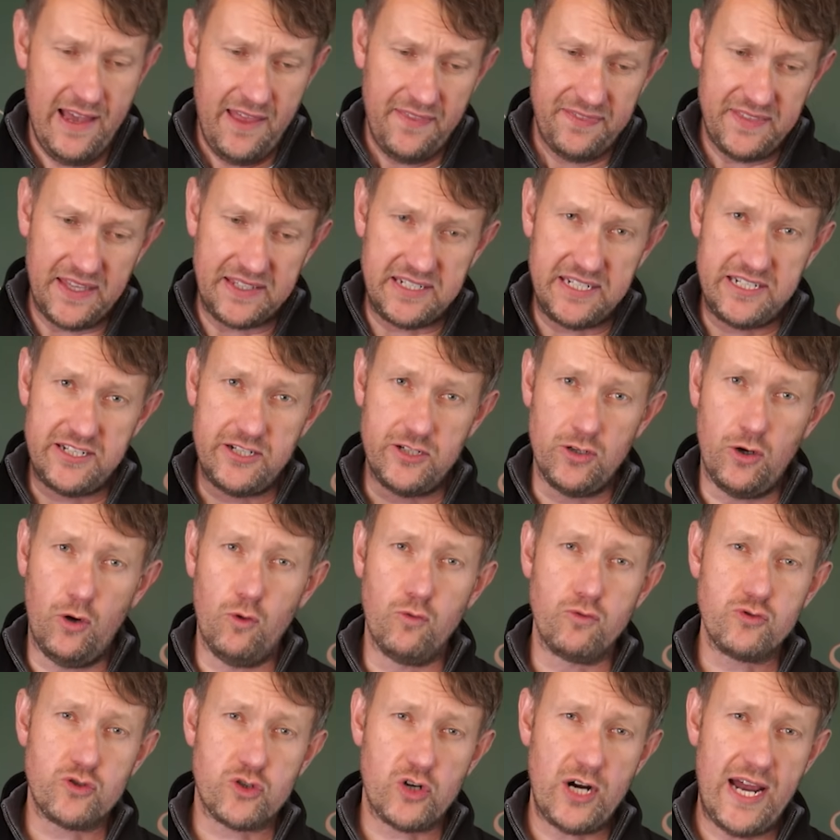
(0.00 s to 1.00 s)
They did an
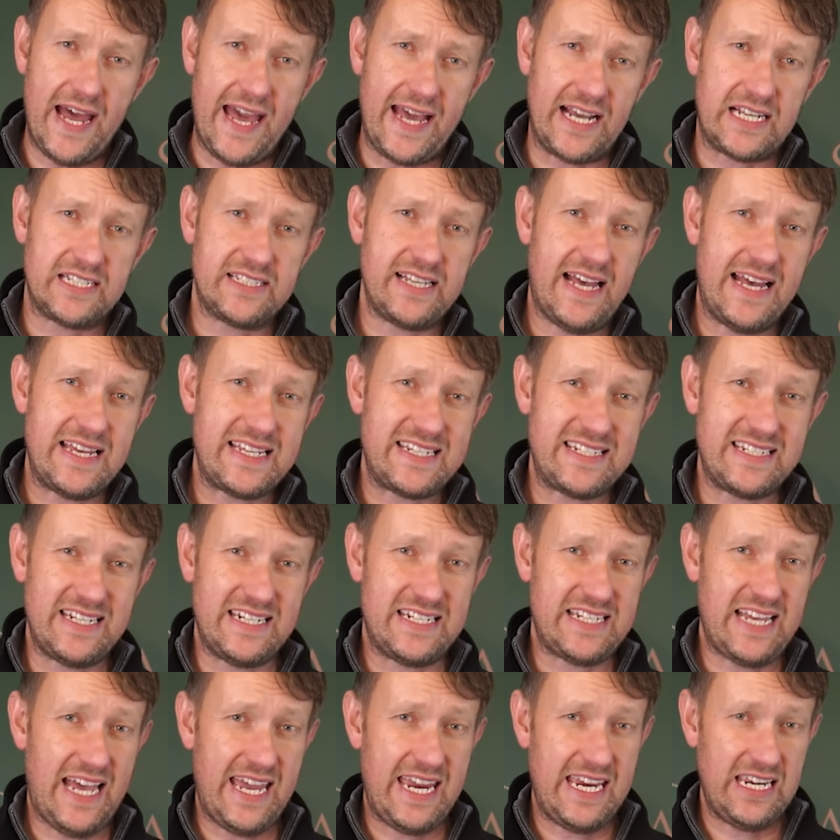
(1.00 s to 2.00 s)
Ultra XS
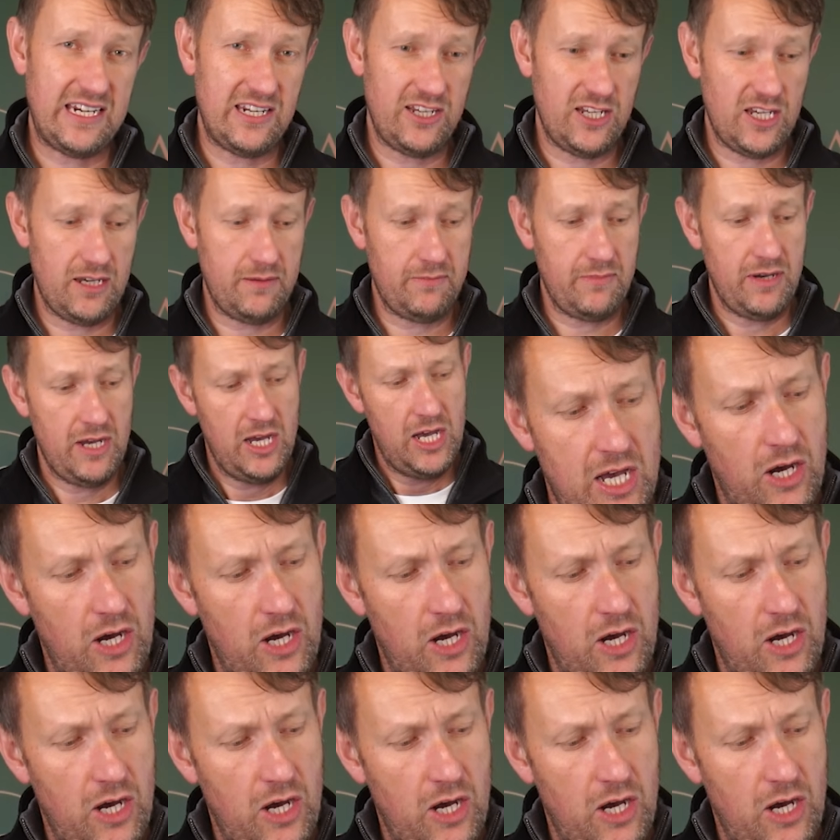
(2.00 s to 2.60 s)
Titanium,